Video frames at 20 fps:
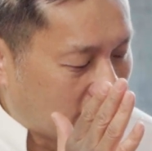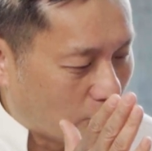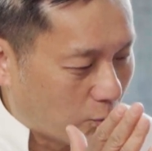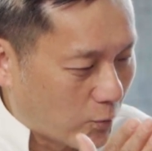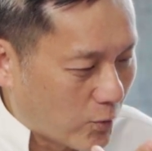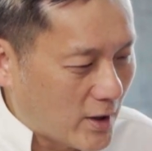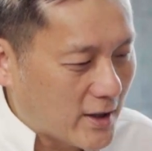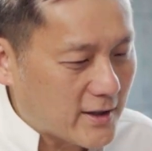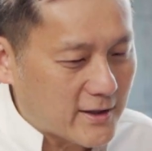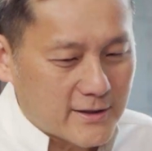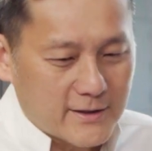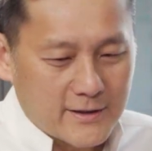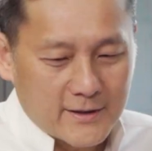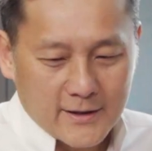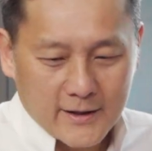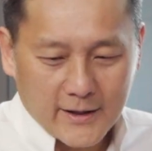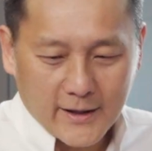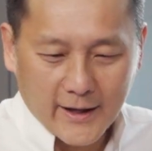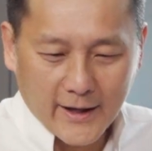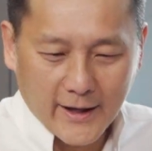work
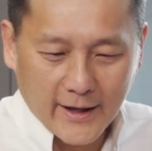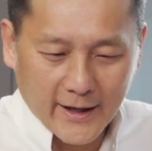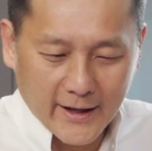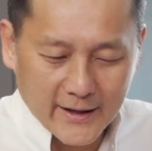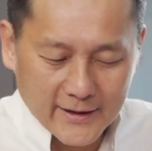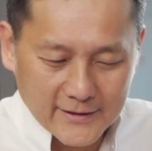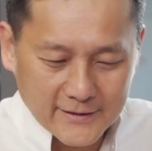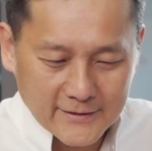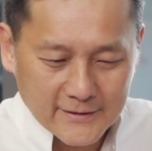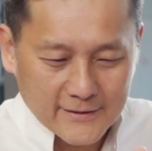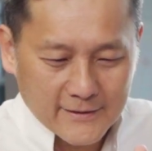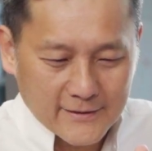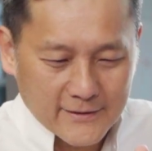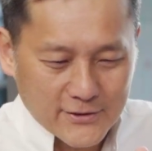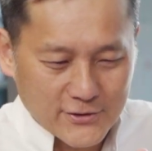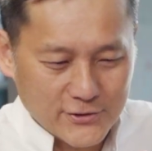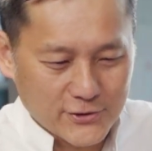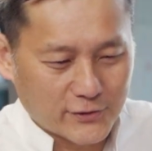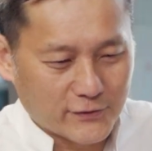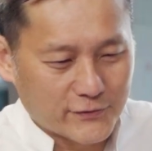and
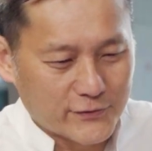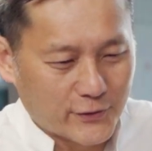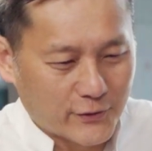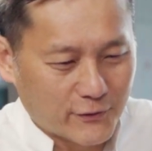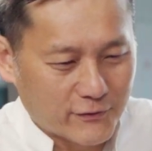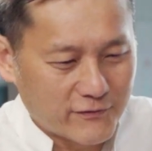sort of your